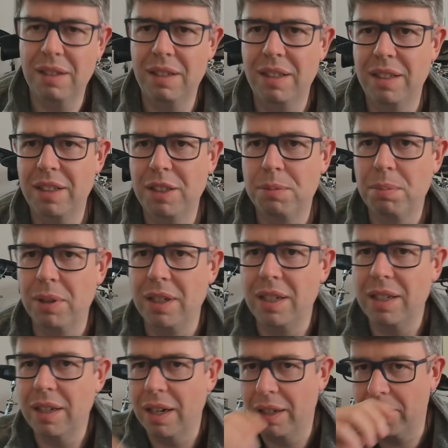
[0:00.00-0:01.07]
At this point,
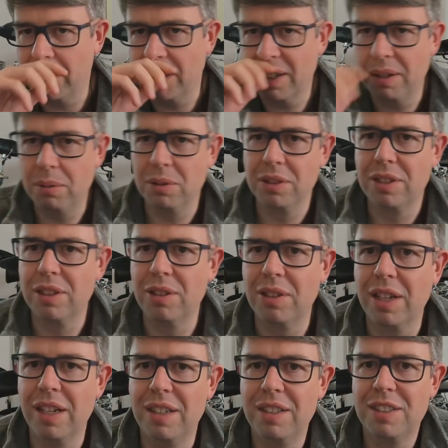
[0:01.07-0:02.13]
I think I want to
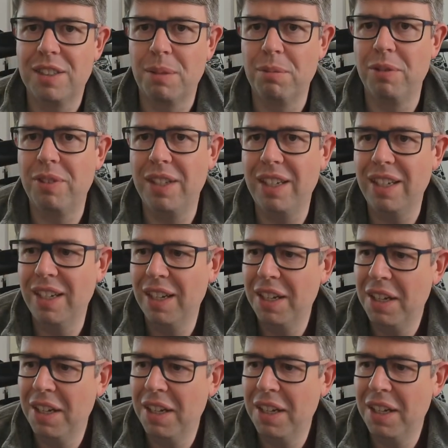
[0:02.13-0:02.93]
look at some of the